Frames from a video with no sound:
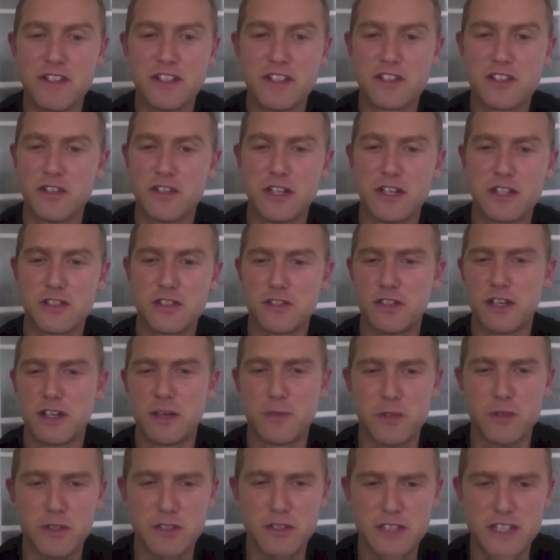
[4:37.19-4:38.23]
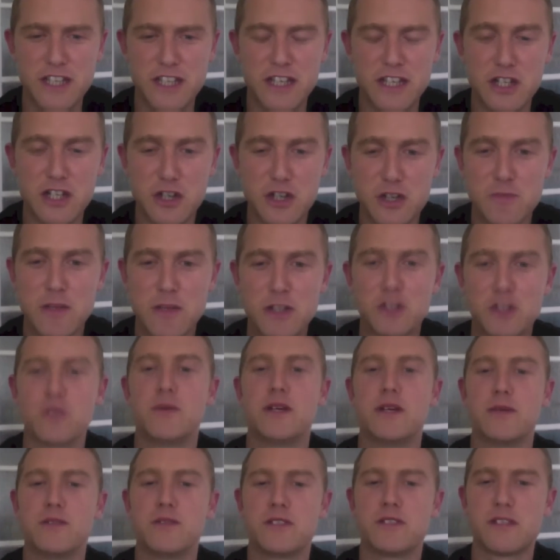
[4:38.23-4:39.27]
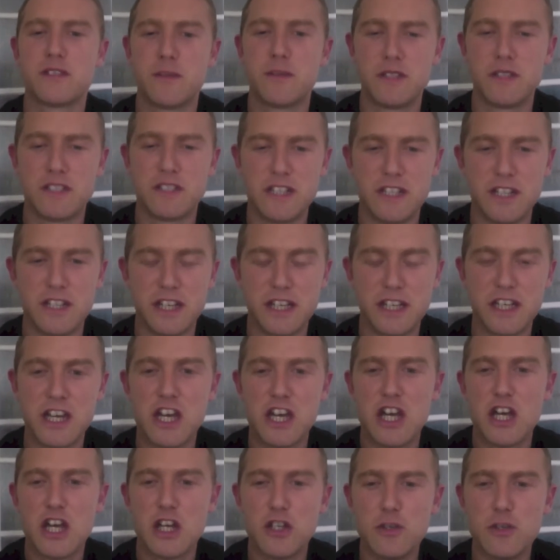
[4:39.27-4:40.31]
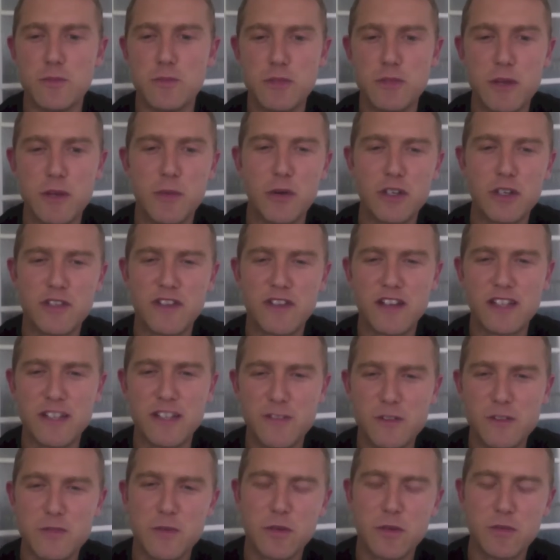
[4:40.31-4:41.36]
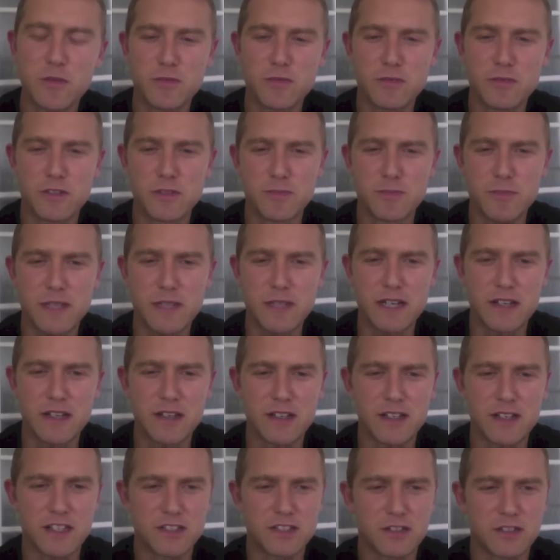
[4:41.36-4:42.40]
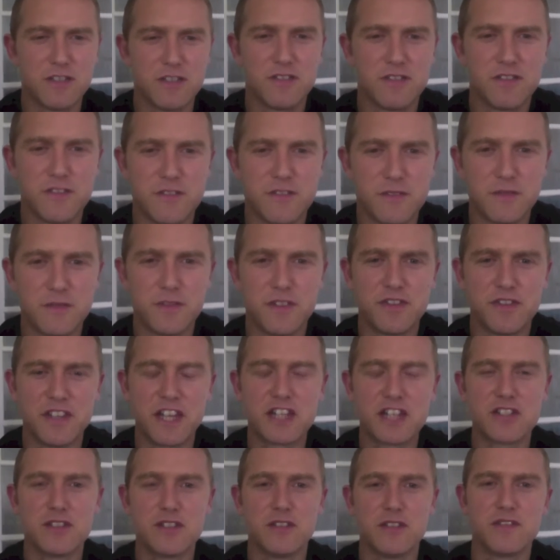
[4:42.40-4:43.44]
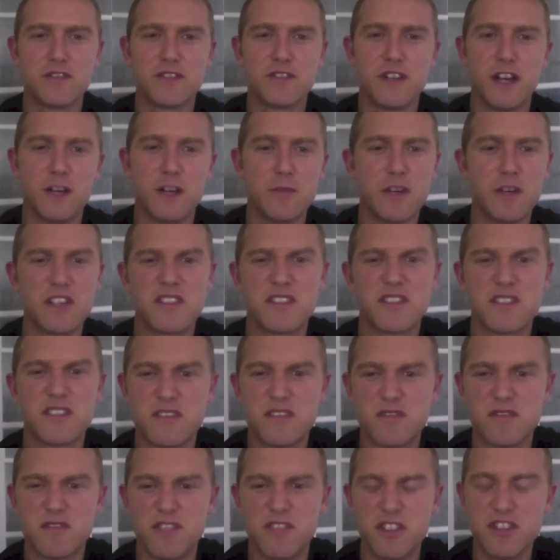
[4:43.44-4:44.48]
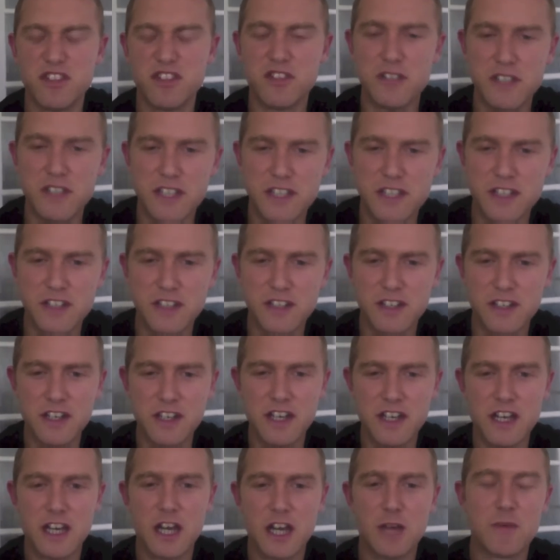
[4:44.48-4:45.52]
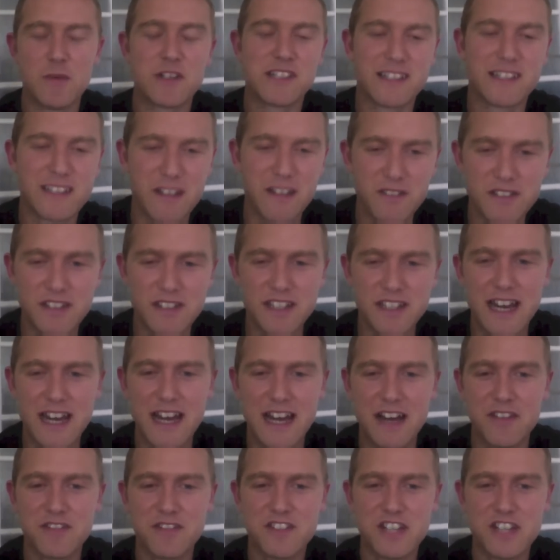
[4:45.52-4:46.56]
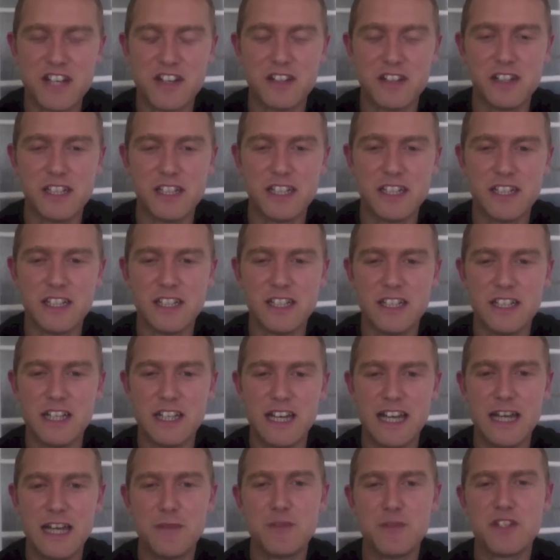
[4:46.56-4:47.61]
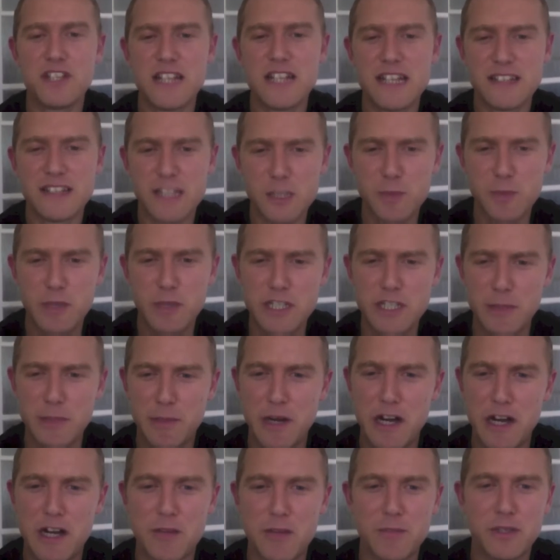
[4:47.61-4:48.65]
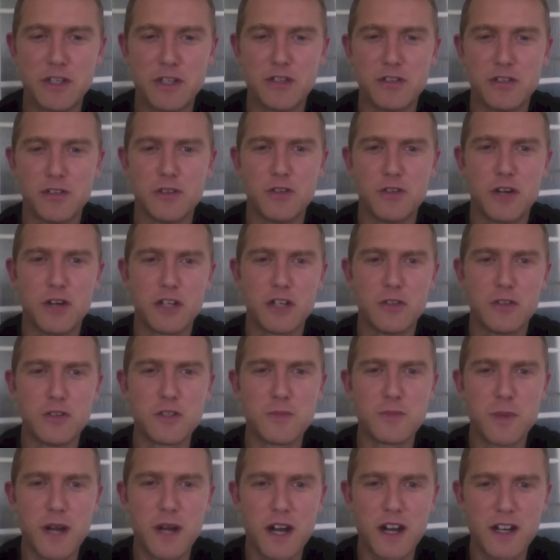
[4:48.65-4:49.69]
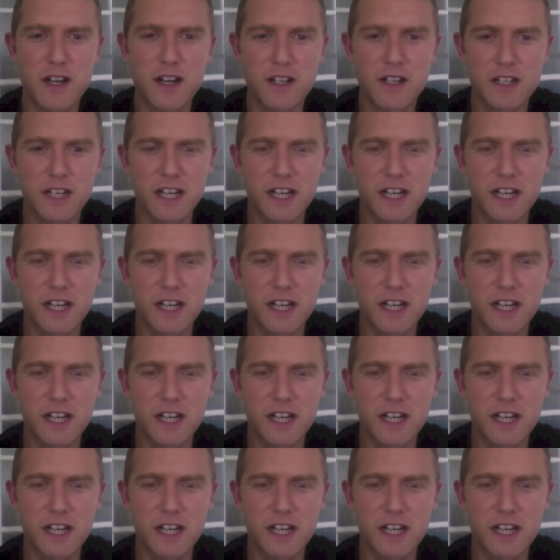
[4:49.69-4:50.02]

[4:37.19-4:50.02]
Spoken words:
It's not. I'm not saying that in a judgmental way. I'm just simply saying like your body fat levels will just be a sort of reflection of how much food you eat and how much activity you have generally. Genetics plays a part, but not a huge part.